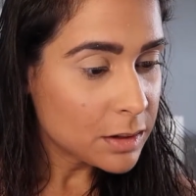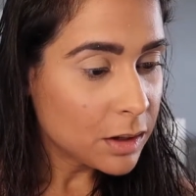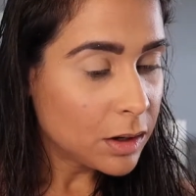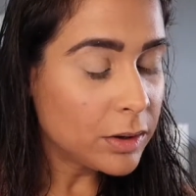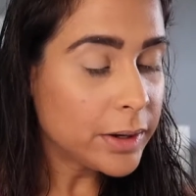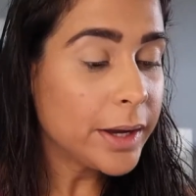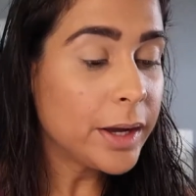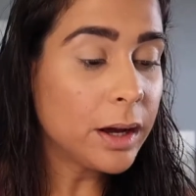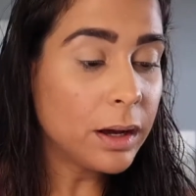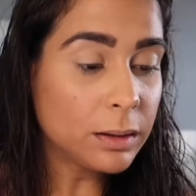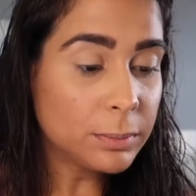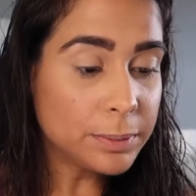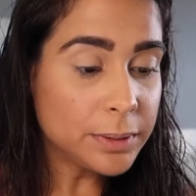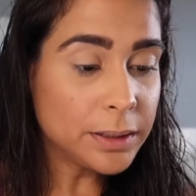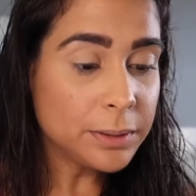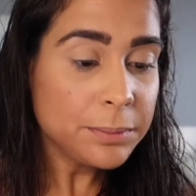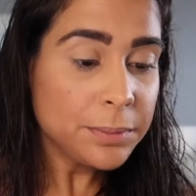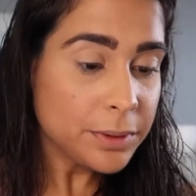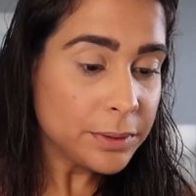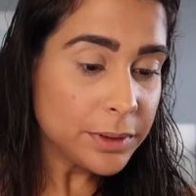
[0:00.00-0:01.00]
Okay,
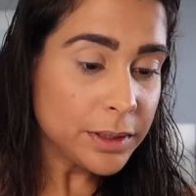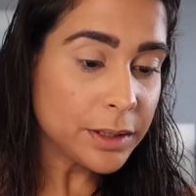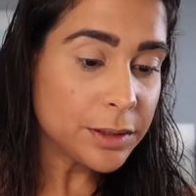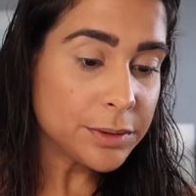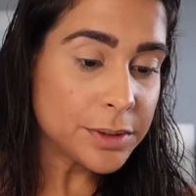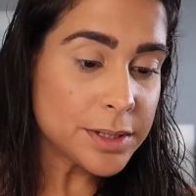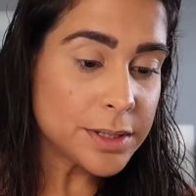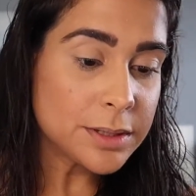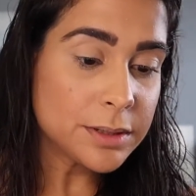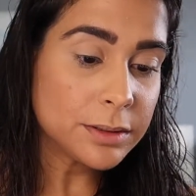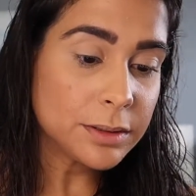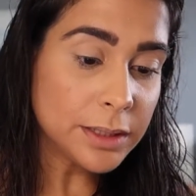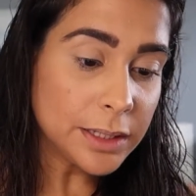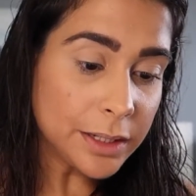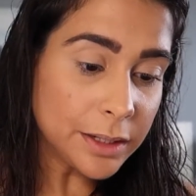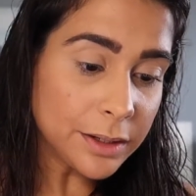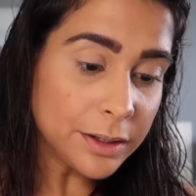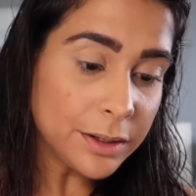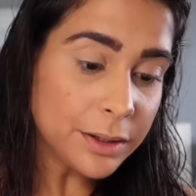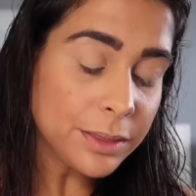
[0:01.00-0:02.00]
Opulent Beauty Crystal
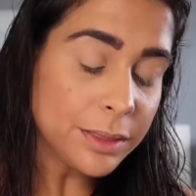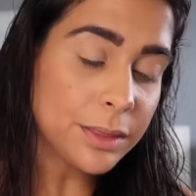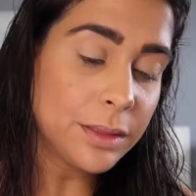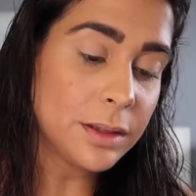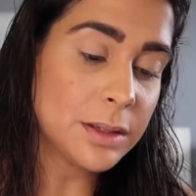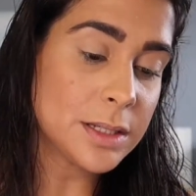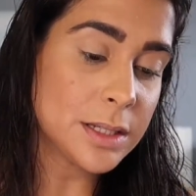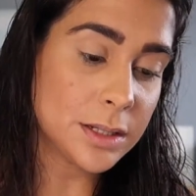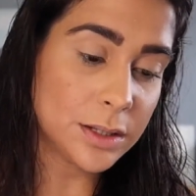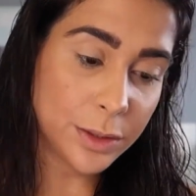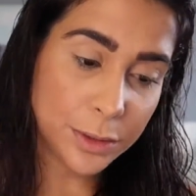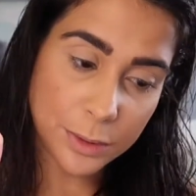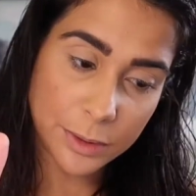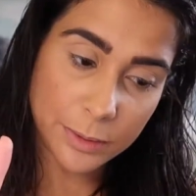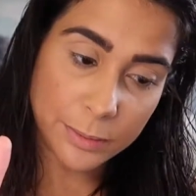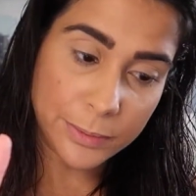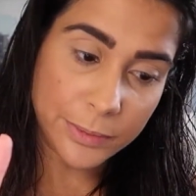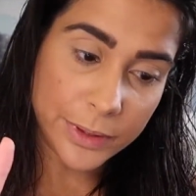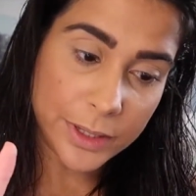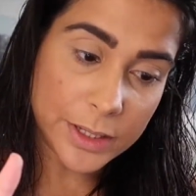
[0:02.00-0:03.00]
Clear is a
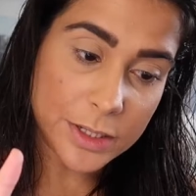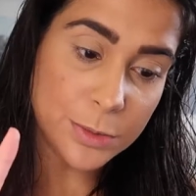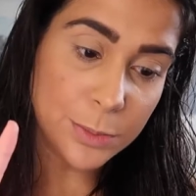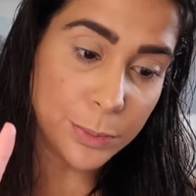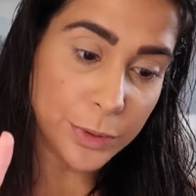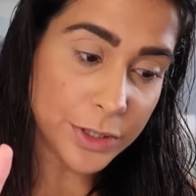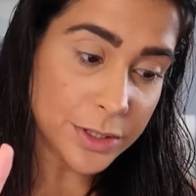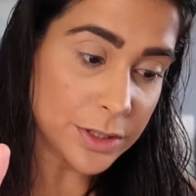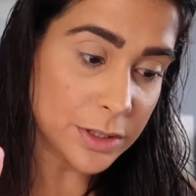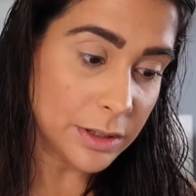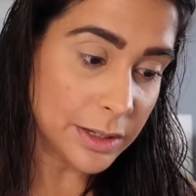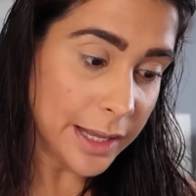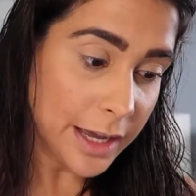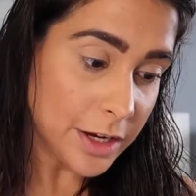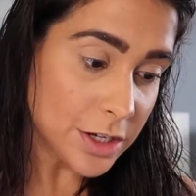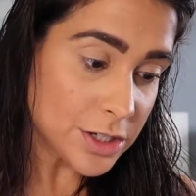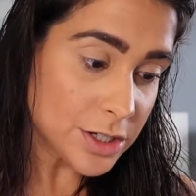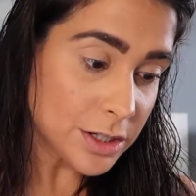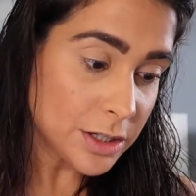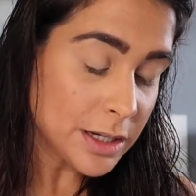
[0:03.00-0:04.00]
3 piece brush
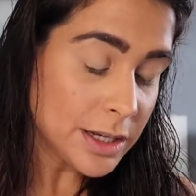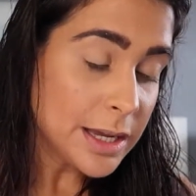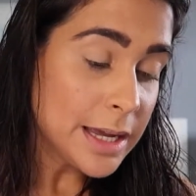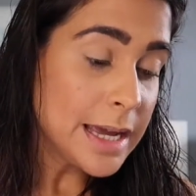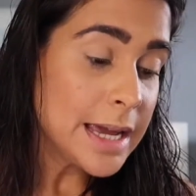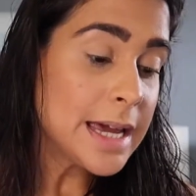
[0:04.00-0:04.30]
collection.